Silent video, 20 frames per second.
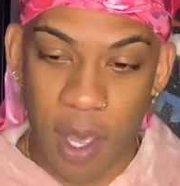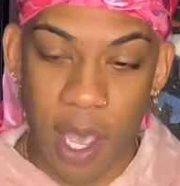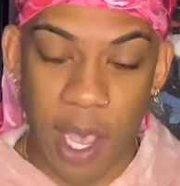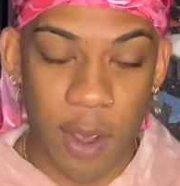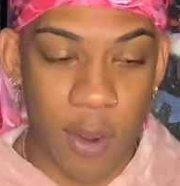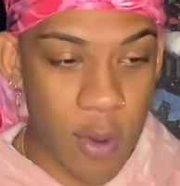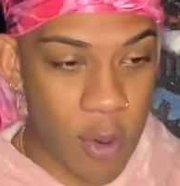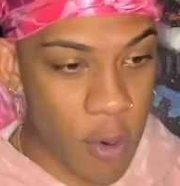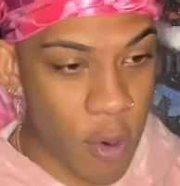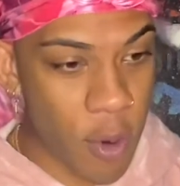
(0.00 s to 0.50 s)
I
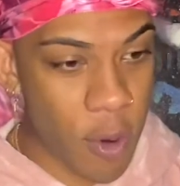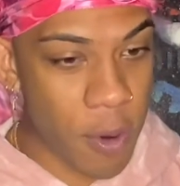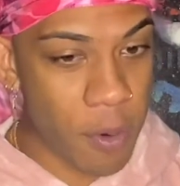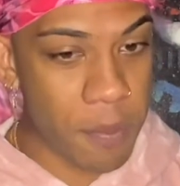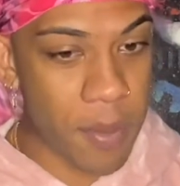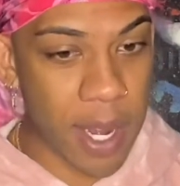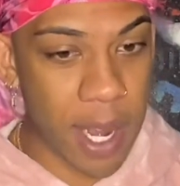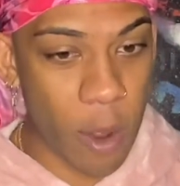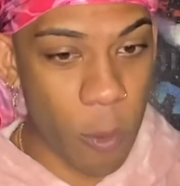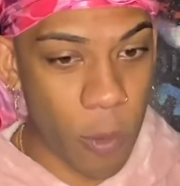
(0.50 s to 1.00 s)
go home
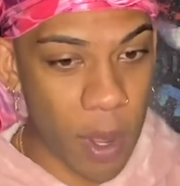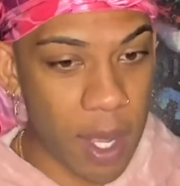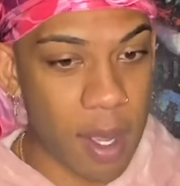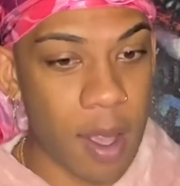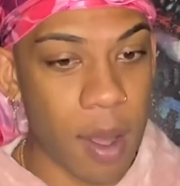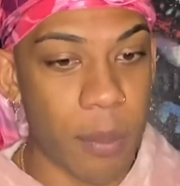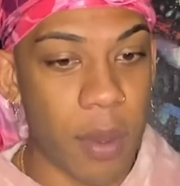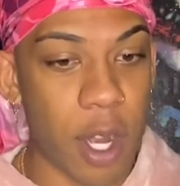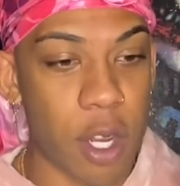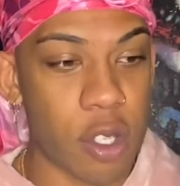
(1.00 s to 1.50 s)
and I wake
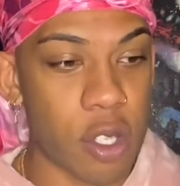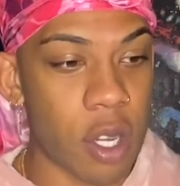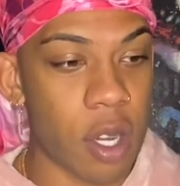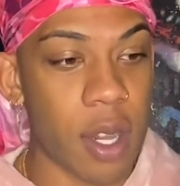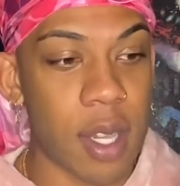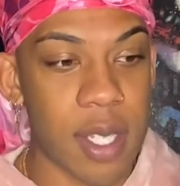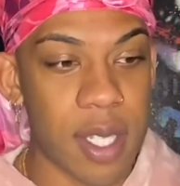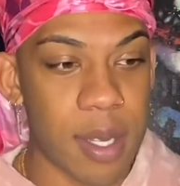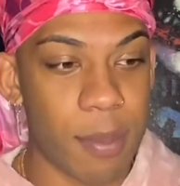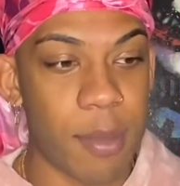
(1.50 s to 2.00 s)
up and I turn
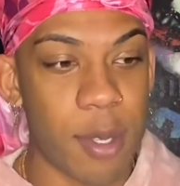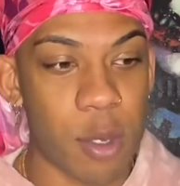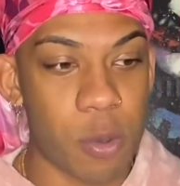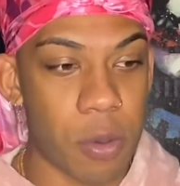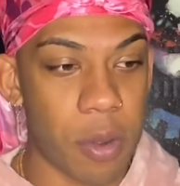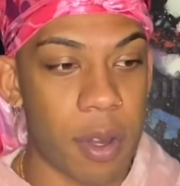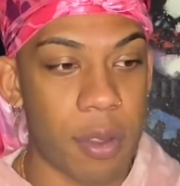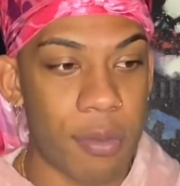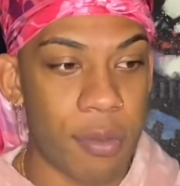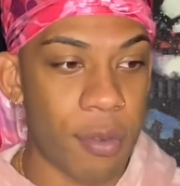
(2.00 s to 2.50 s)
on
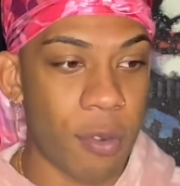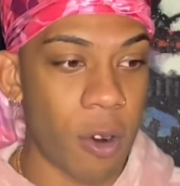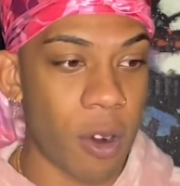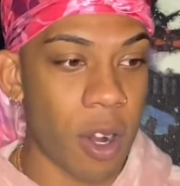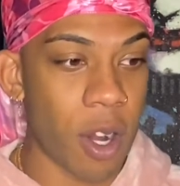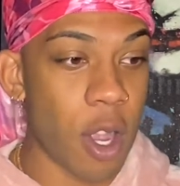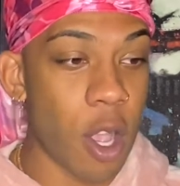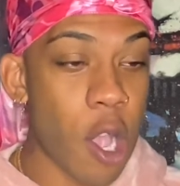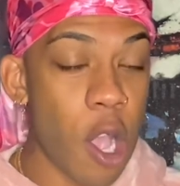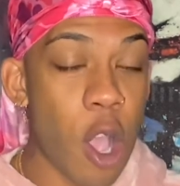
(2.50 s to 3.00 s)

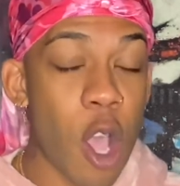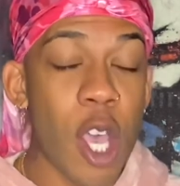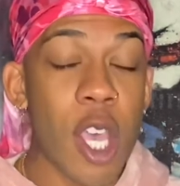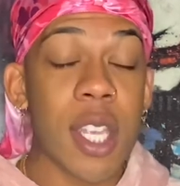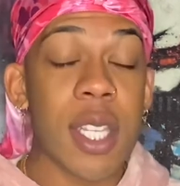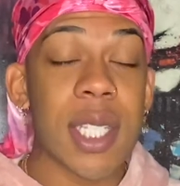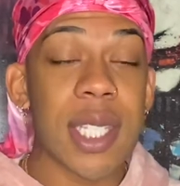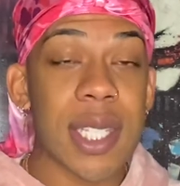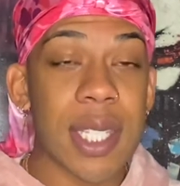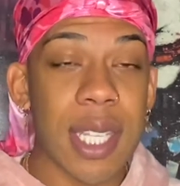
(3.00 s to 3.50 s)
CP24.
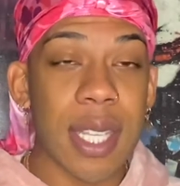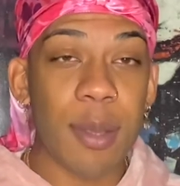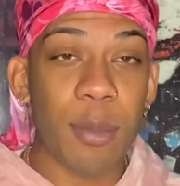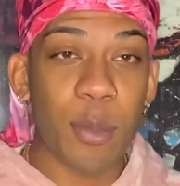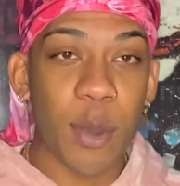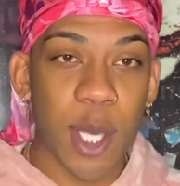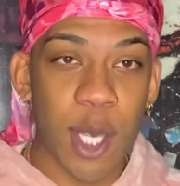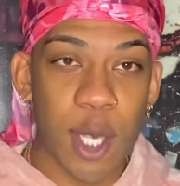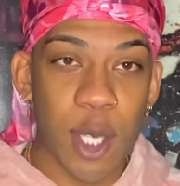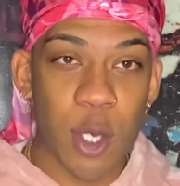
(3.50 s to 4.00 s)

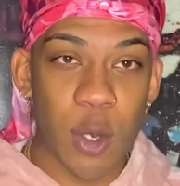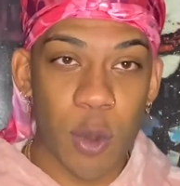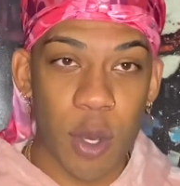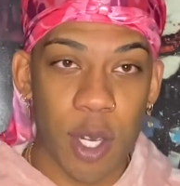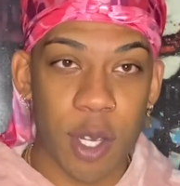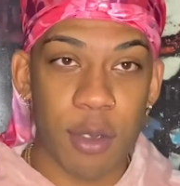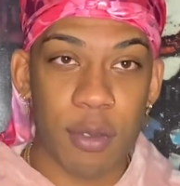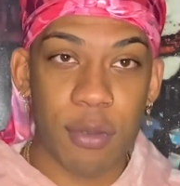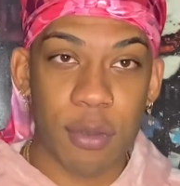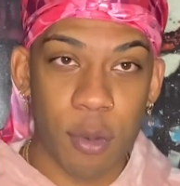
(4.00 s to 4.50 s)

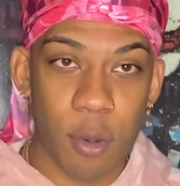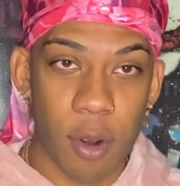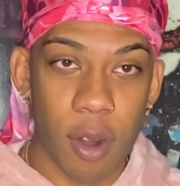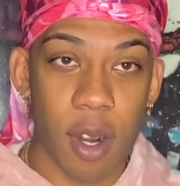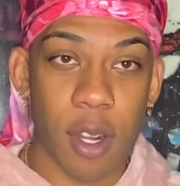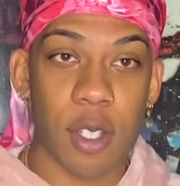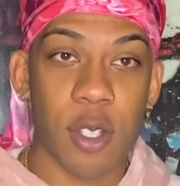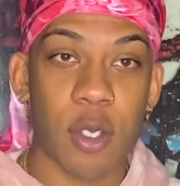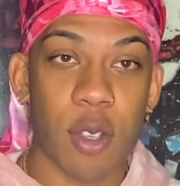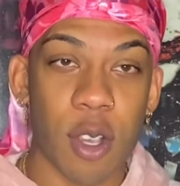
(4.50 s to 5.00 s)

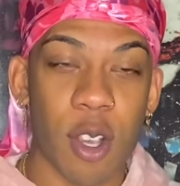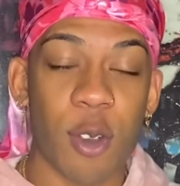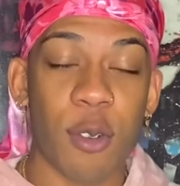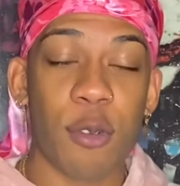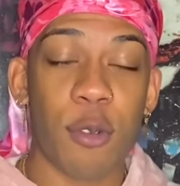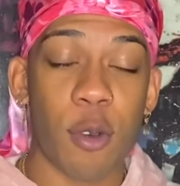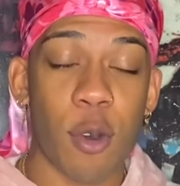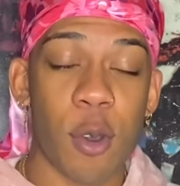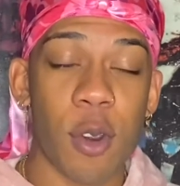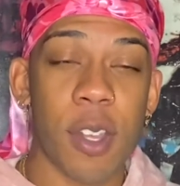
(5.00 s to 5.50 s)
CP24 took a
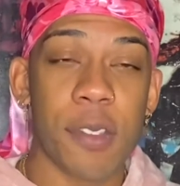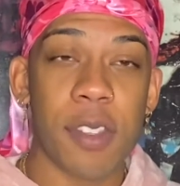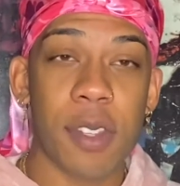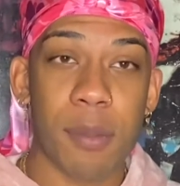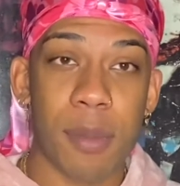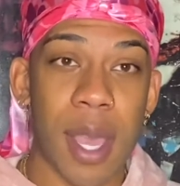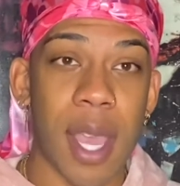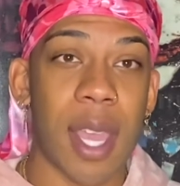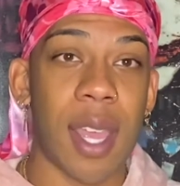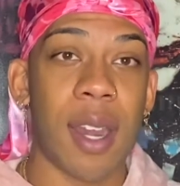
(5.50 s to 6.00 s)
photo of the
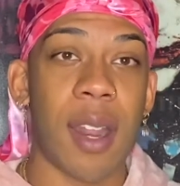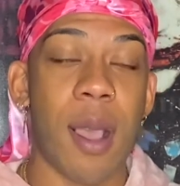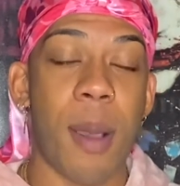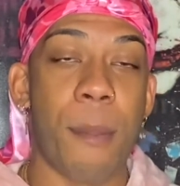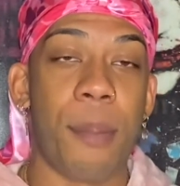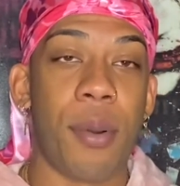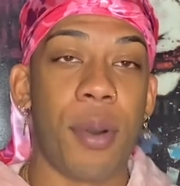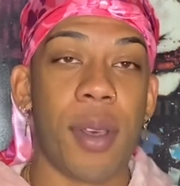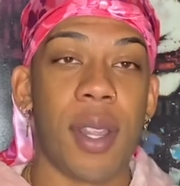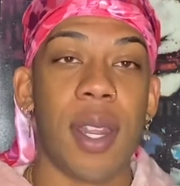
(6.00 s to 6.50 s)
man and
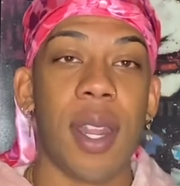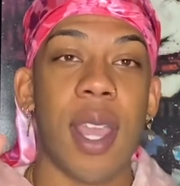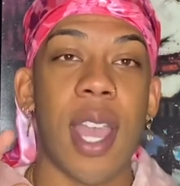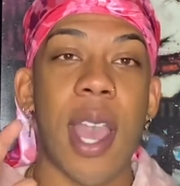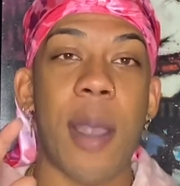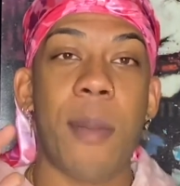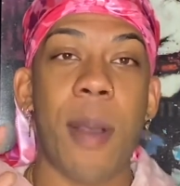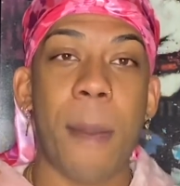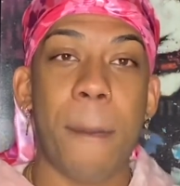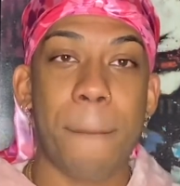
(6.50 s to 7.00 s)
put
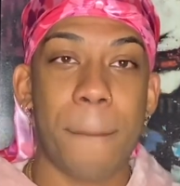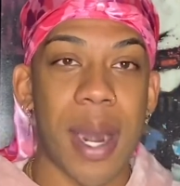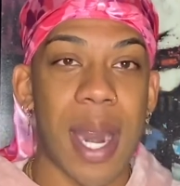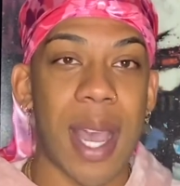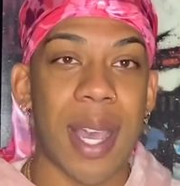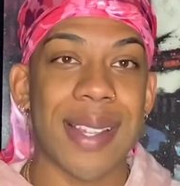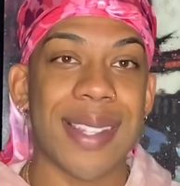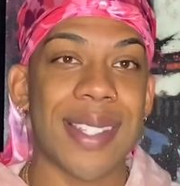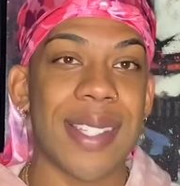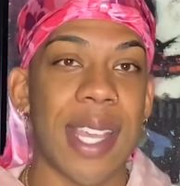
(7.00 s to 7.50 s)
him on
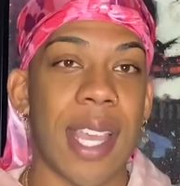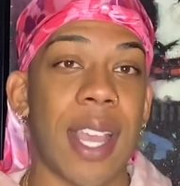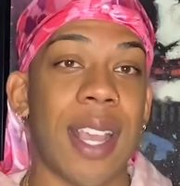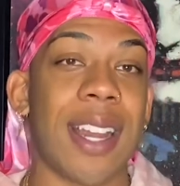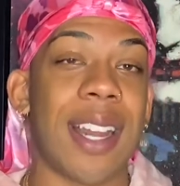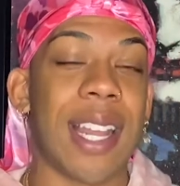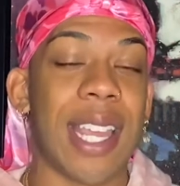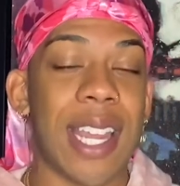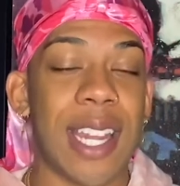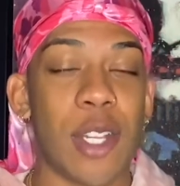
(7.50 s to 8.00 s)
blast saying,
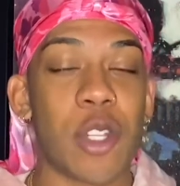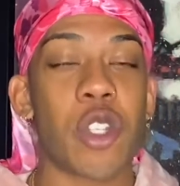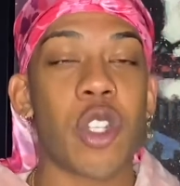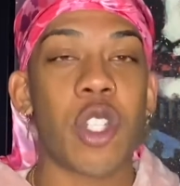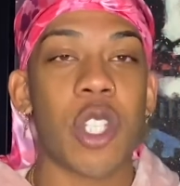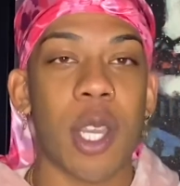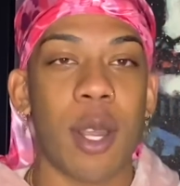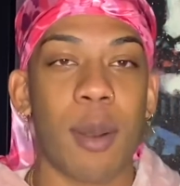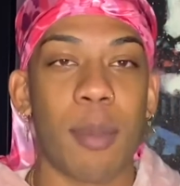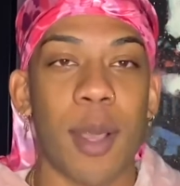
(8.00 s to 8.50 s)
ladies and
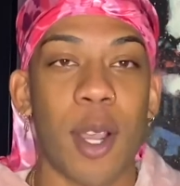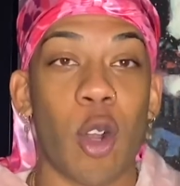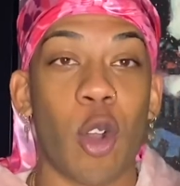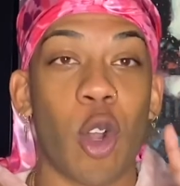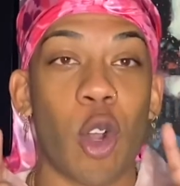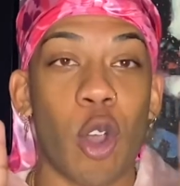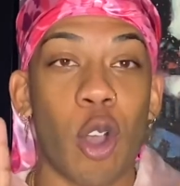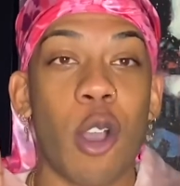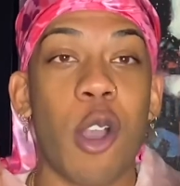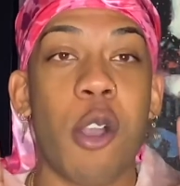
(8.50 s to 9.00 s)
gentlemen,
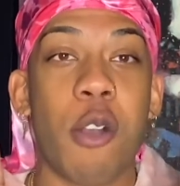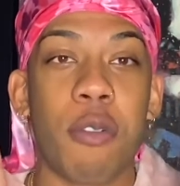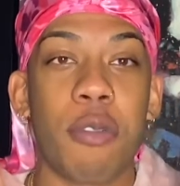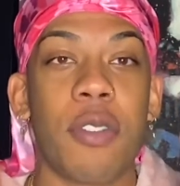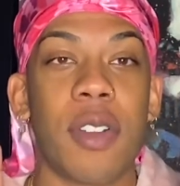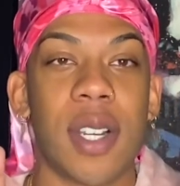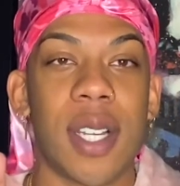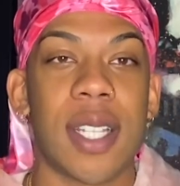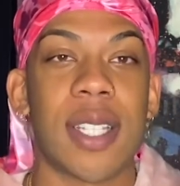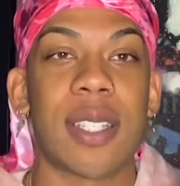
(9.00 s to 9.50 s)
look out
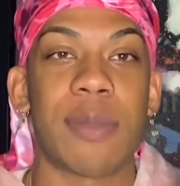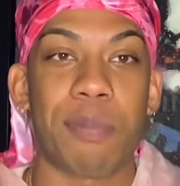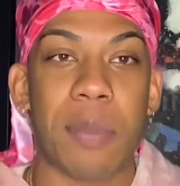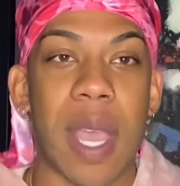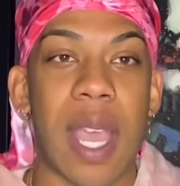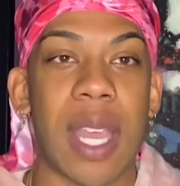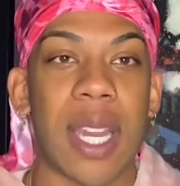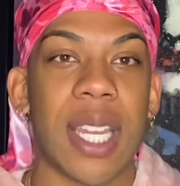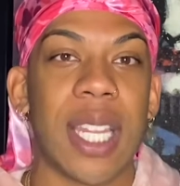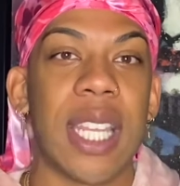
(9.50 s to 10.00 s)
for this
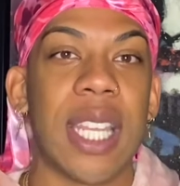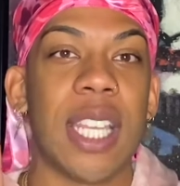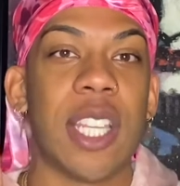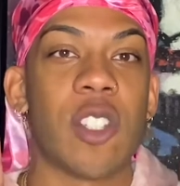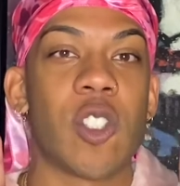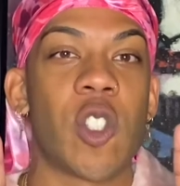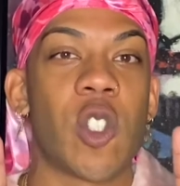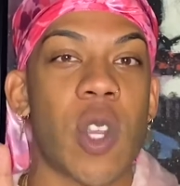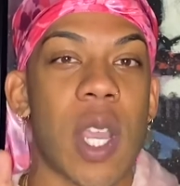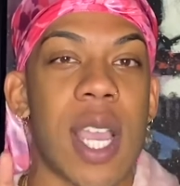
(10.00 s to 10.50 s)
man. He
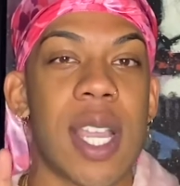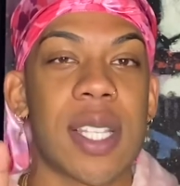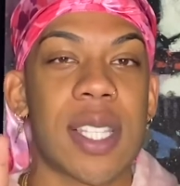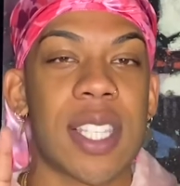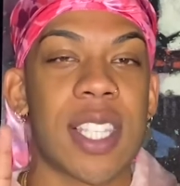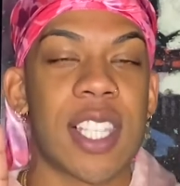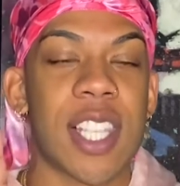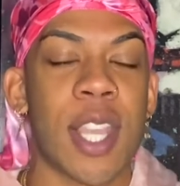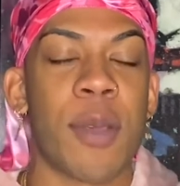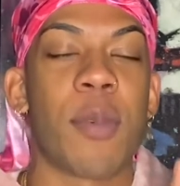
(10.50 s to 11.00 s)
is trying to
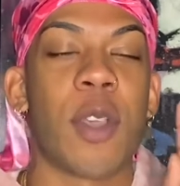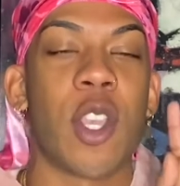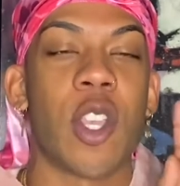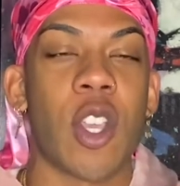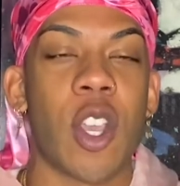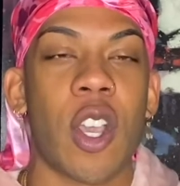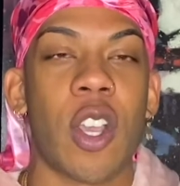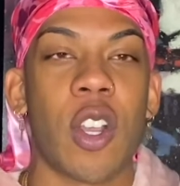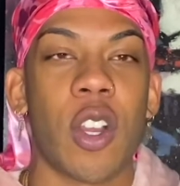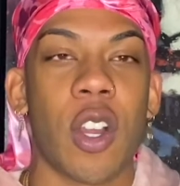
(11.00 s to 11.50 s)
sleep with
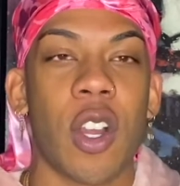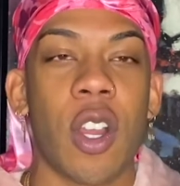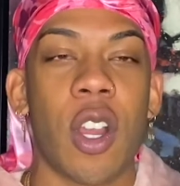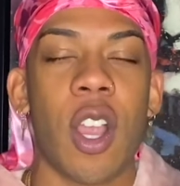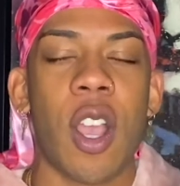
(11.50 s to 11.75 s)
younger...